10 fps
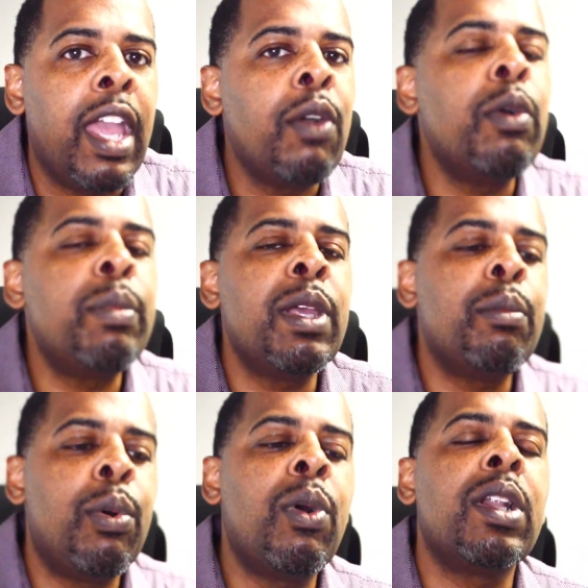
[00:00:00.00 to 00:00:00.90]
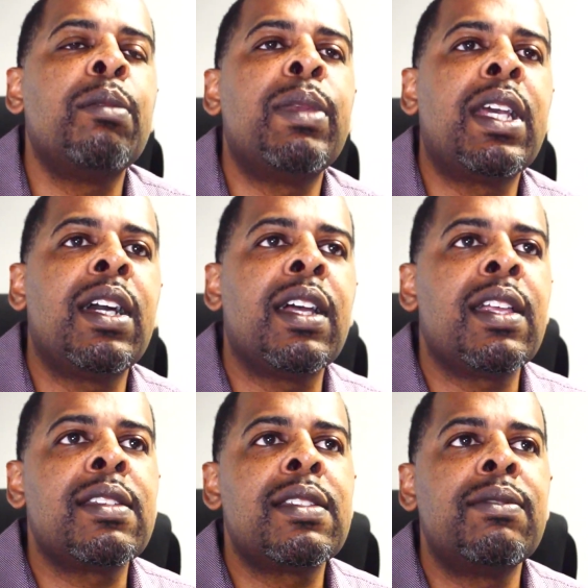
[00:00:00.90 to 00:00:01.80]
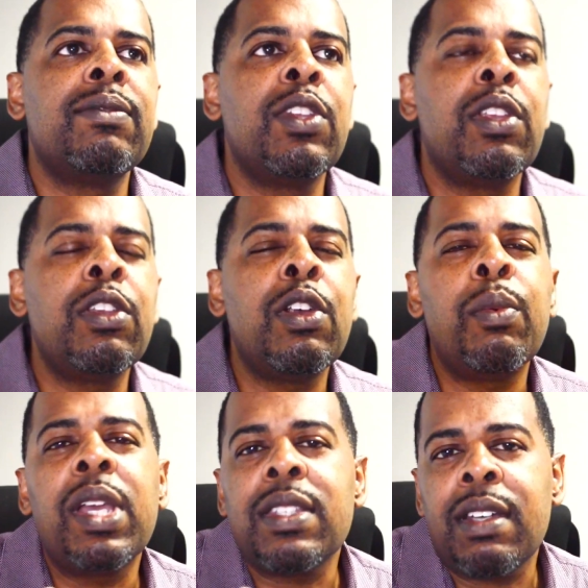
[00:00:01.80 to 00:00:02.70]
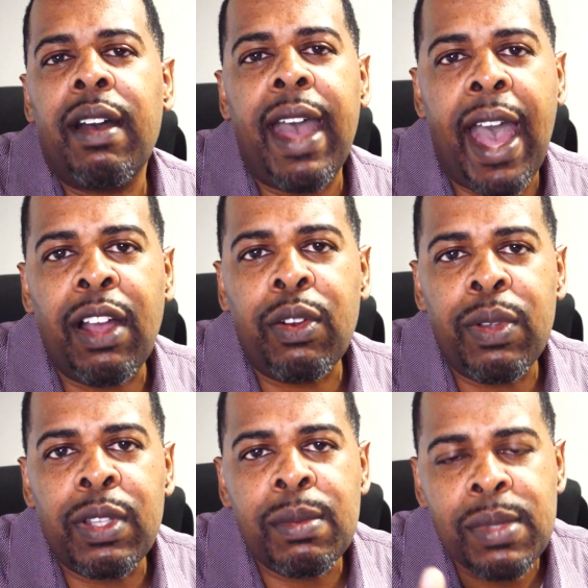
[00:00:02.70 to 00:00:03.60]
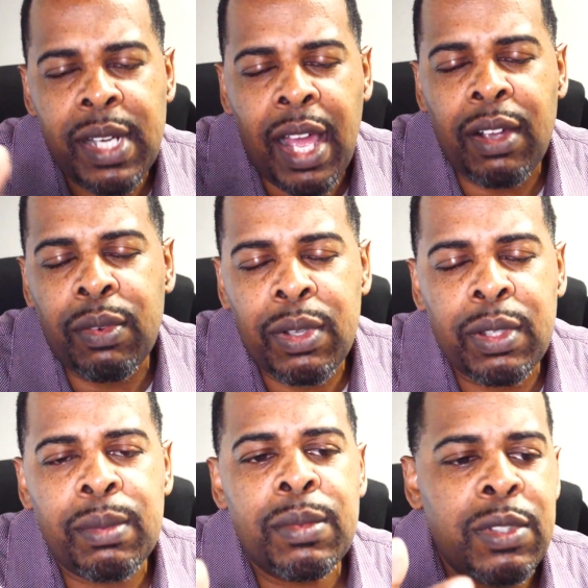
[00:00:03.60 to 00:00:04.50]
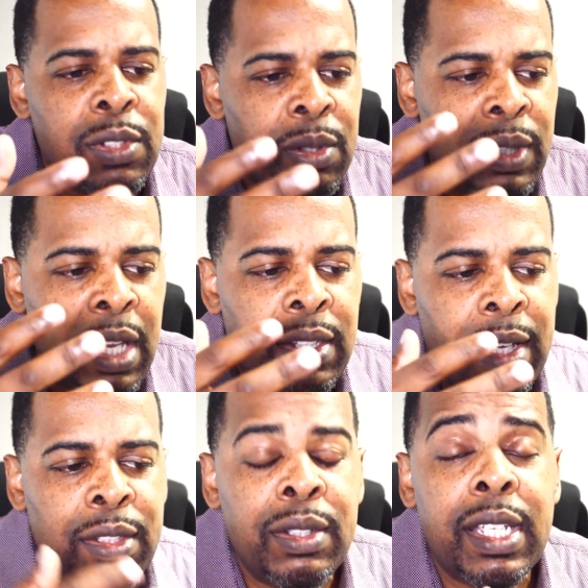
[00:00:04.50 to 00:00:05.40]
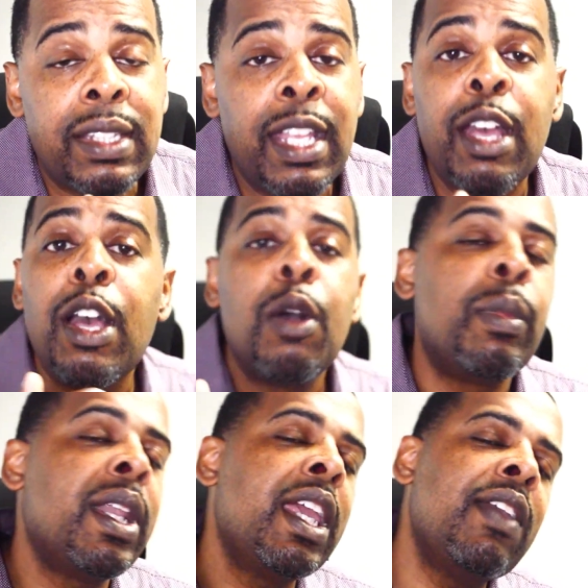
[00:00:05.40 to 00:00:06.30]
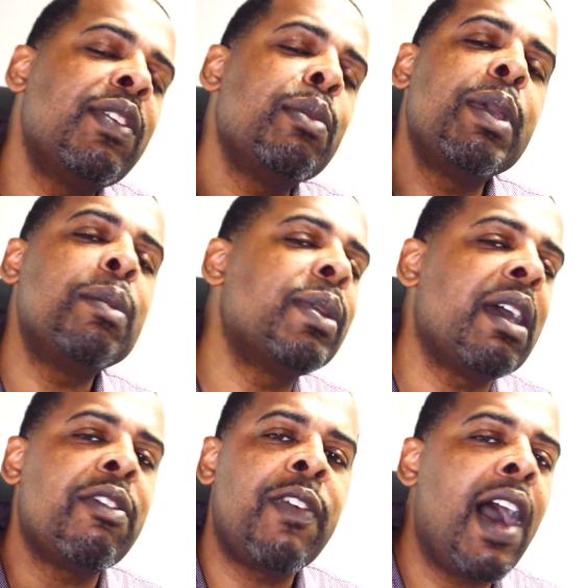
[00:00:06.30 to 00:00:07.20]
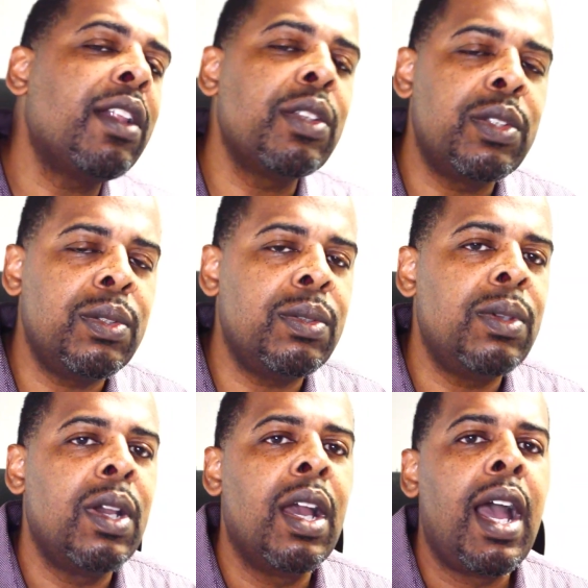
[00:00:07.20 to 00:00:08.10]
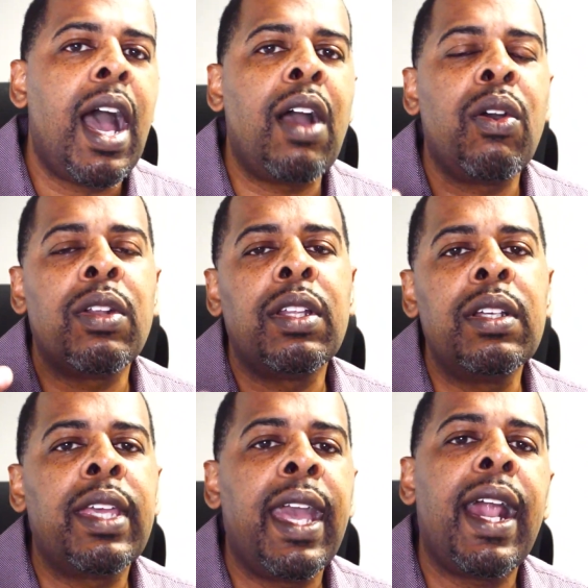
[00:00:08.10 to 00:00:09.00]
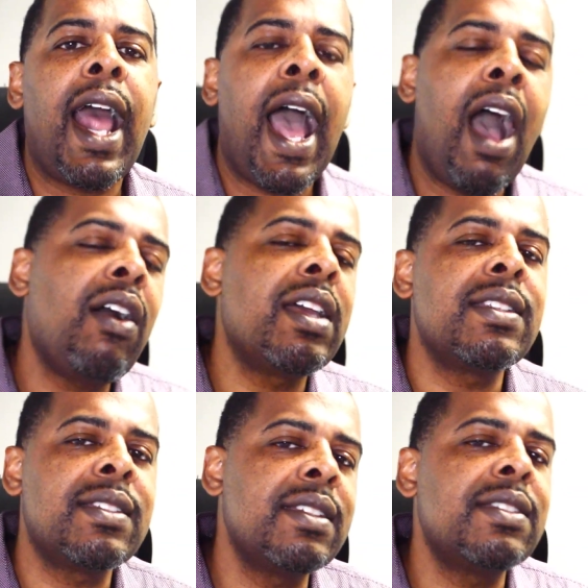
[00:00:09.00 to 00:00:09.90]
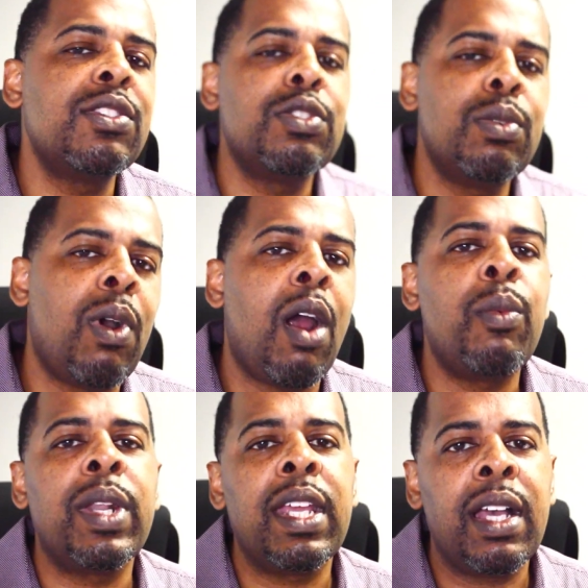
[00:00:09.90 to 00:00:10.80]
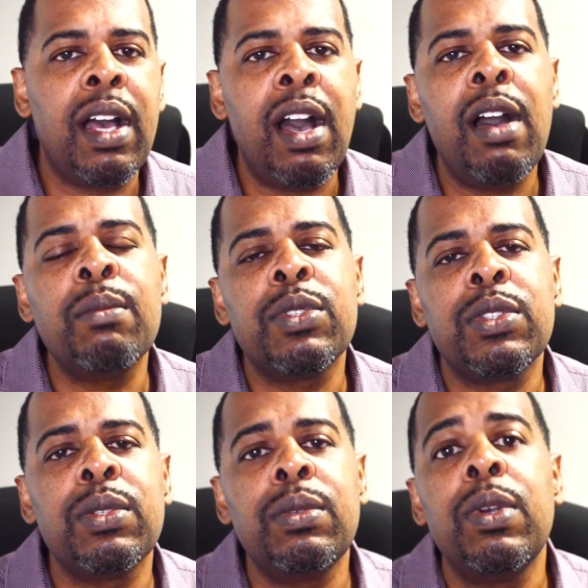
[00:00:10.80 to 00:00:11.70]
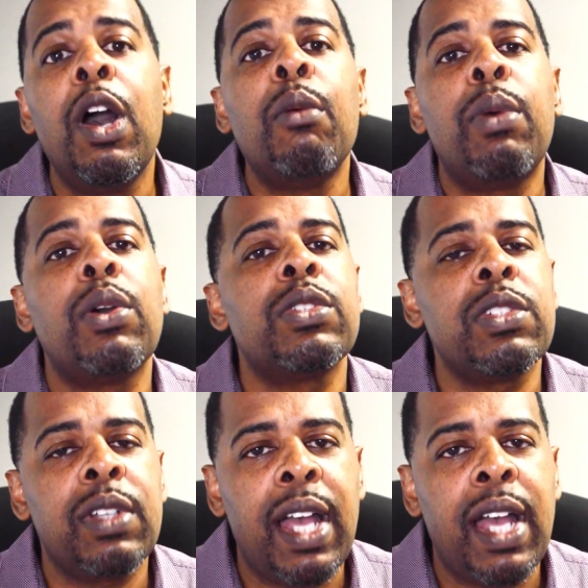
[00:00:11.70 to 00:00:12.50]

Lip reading: It would be important because, you know, we could talk algorithms, you know, they look at that, but even the people that follow you are going to look at how consistent you are when it comes to posting your